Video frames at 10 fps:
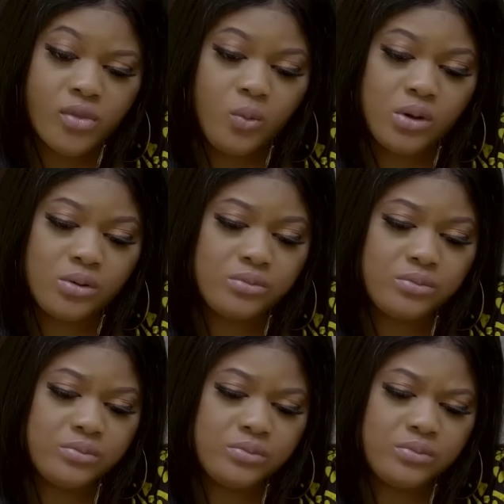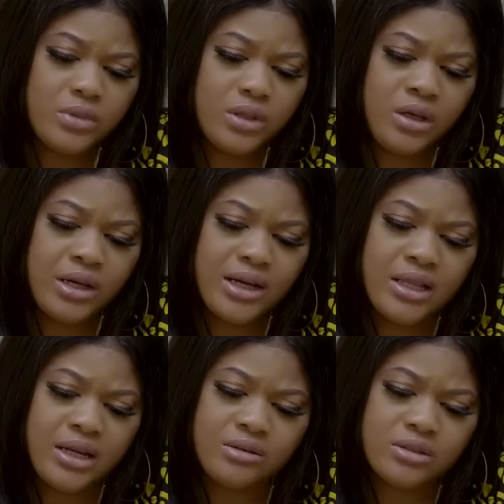Well, I think I
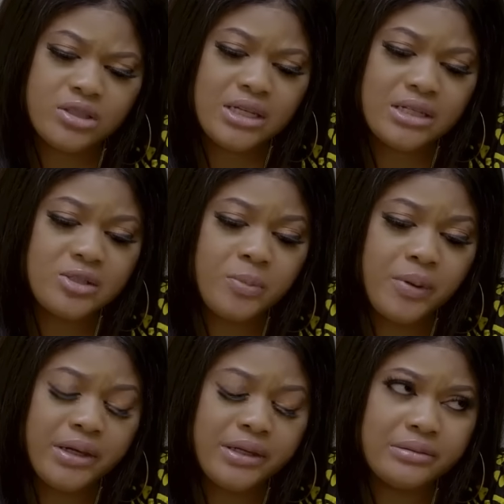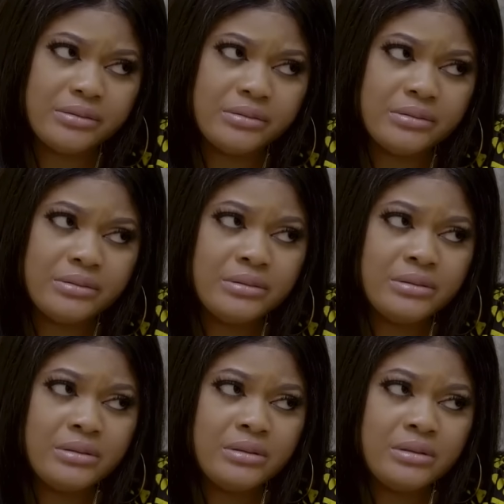kind of like understand his pain.
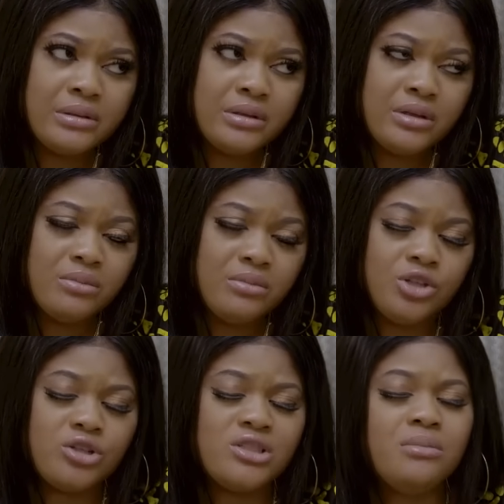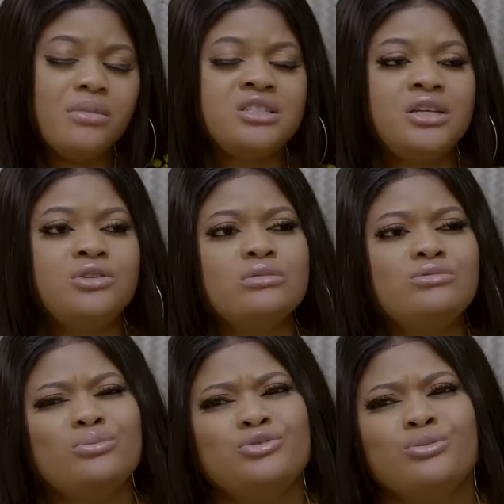Because just imagine that
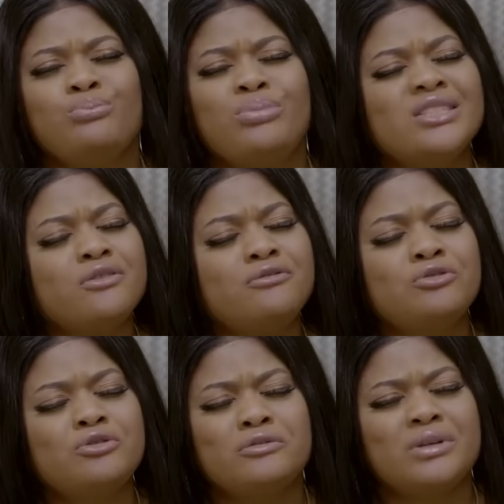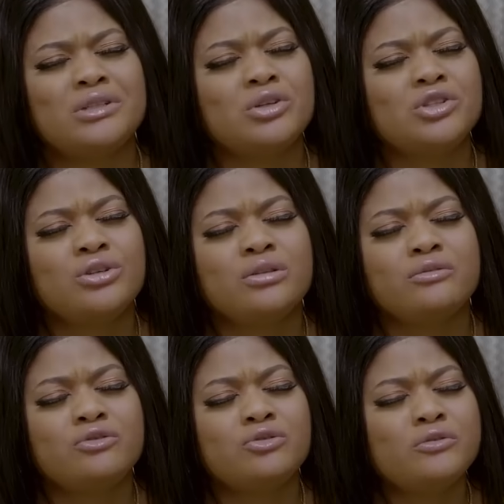you plant a fruit and nurture the
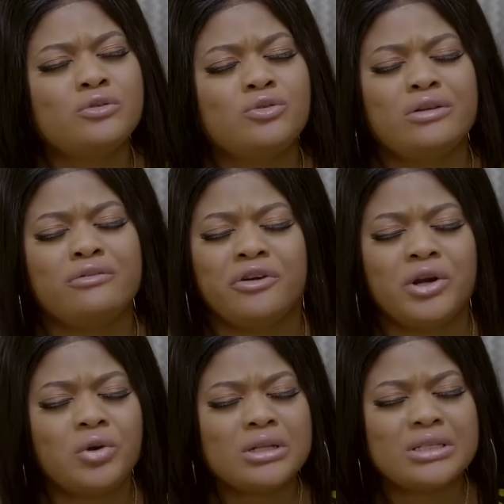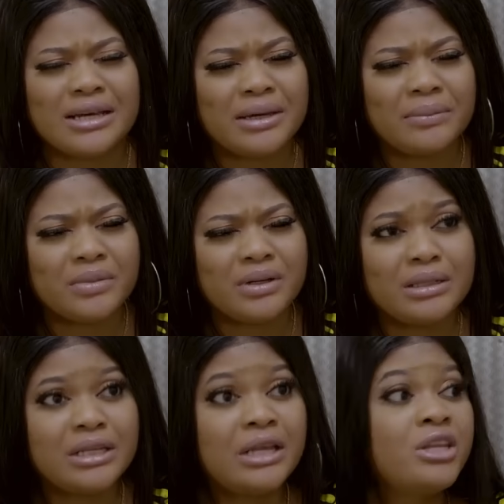fruit for a very long time.
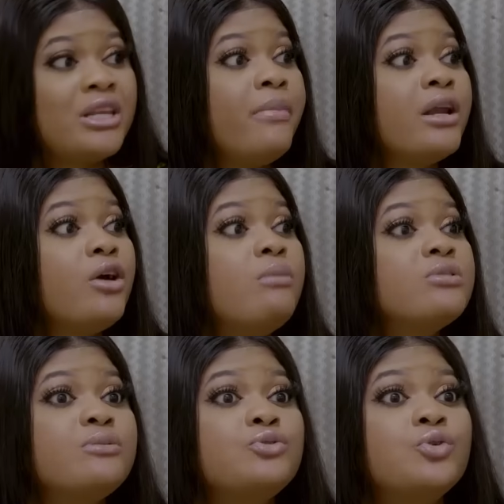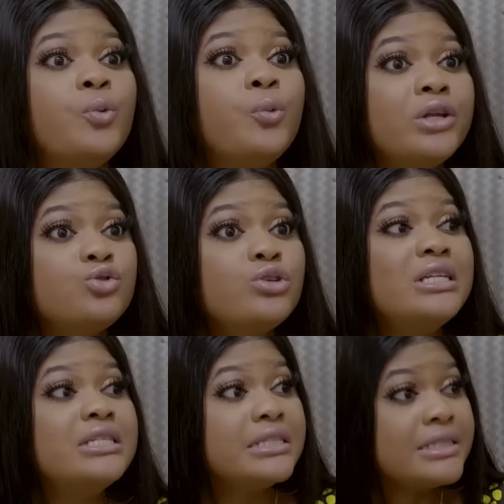And then another man comes from nowhere to
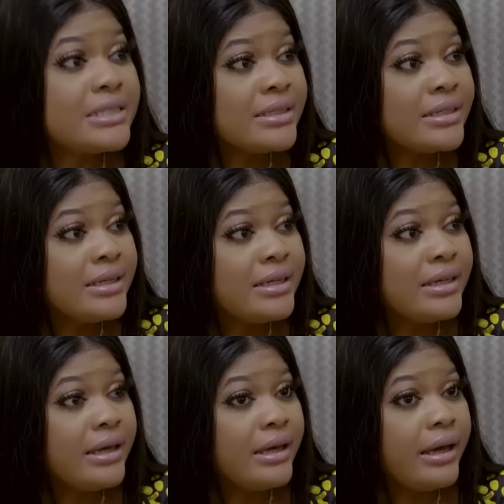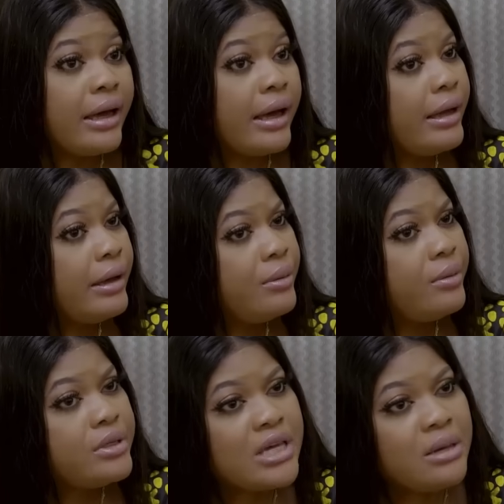eat it. Ah,
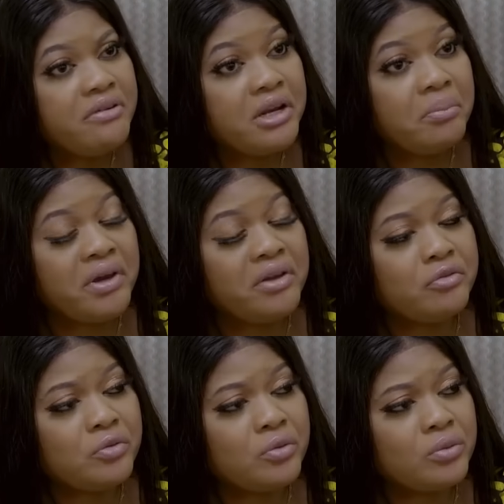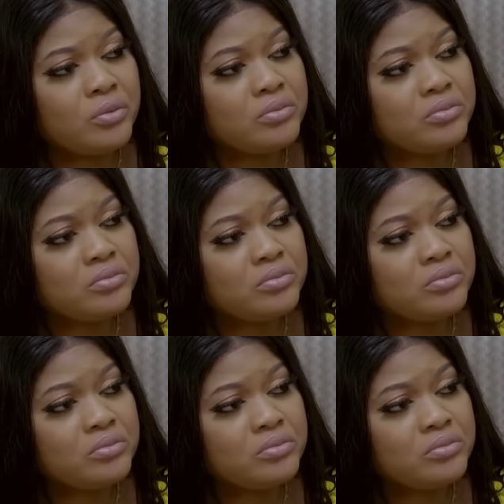well, it can be really painful.